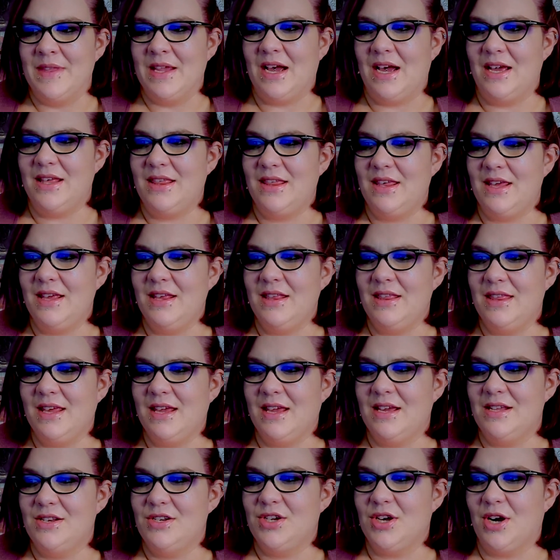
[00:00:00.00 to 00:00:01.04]
I think they
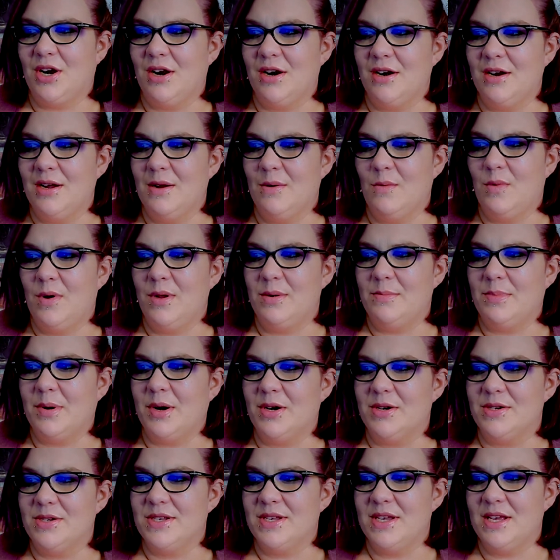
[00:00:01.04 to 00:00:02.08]
can target one
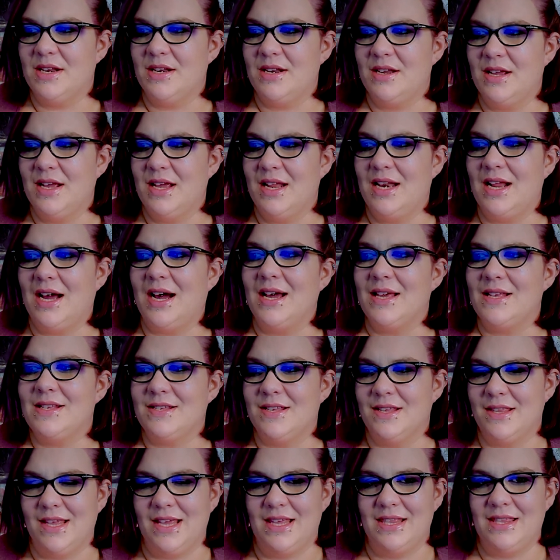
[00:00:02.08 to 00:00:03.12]
person and
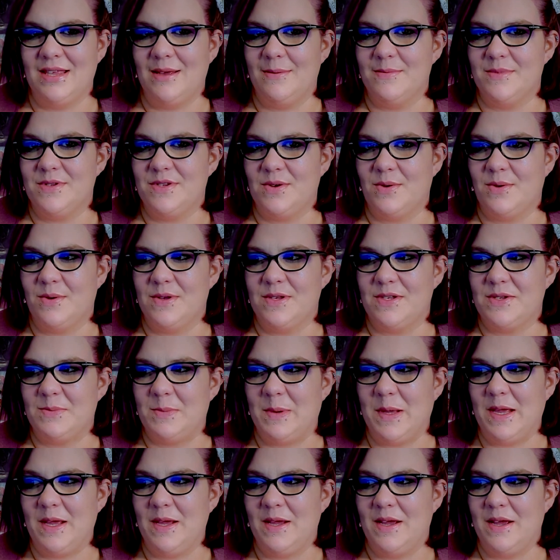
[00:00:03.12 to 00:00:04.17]
isolate them, so to
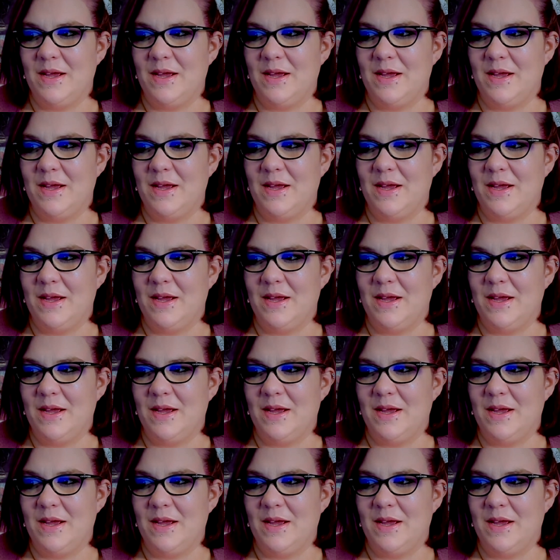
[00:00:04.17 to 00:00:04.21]
speak,